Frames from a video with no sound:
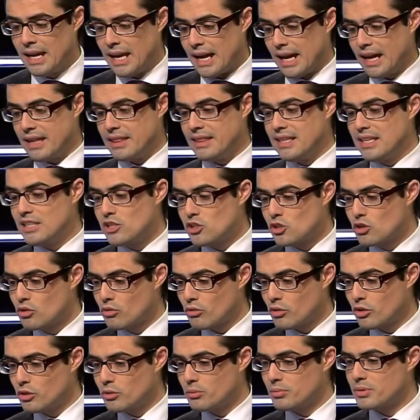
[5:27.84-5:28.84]
And these
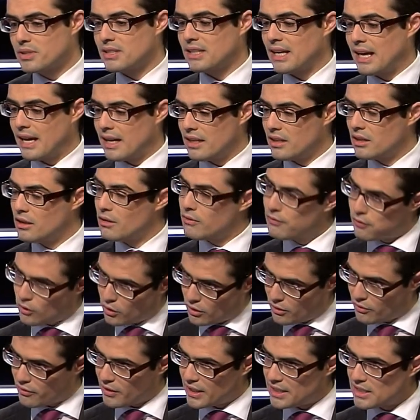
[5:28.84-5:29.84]
groups and the
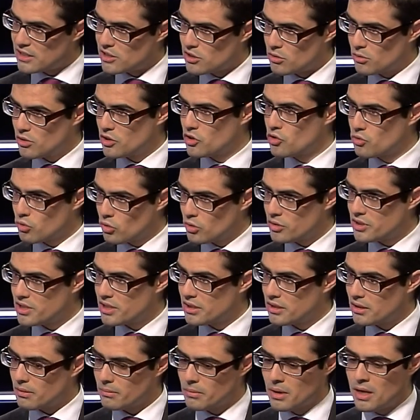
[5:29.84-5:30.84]
foreign fighters who are drawn to
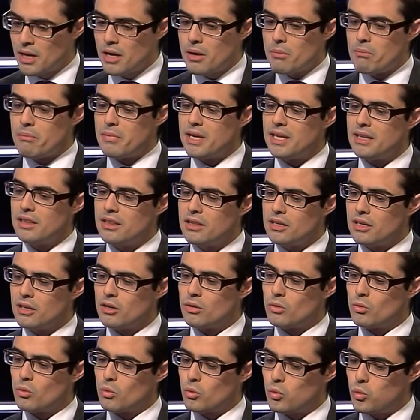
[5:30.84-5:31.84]
them mean
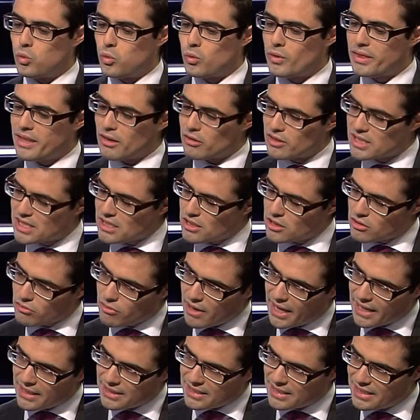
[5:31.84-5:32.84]
that there is a
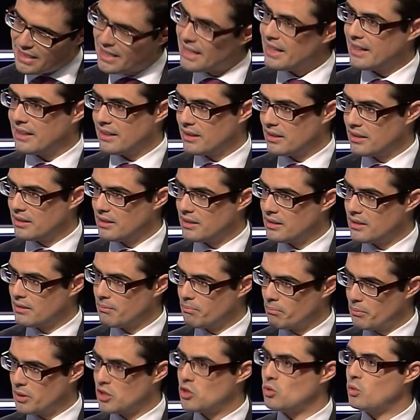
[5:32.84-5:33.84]
direct link
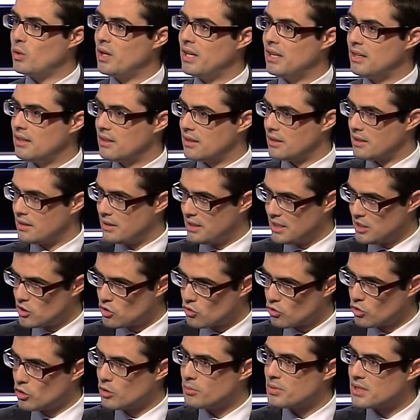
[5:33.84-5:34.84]
between these
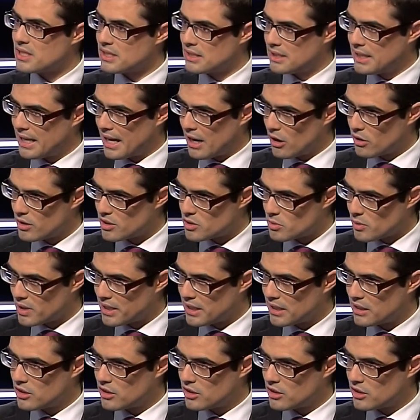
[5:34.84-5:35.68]
groups and the areas where they